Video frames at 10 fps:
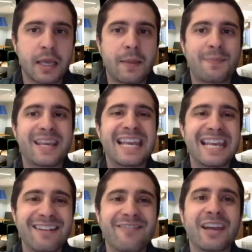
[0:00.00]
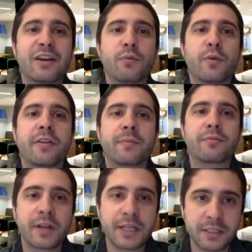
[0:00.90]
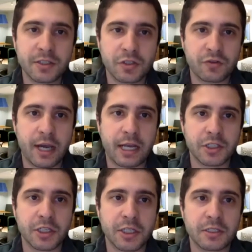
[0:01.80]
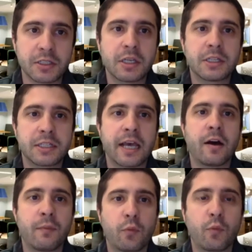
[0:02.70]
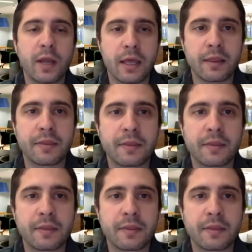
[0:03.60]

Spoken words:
be innovative with their pricing strategies to help with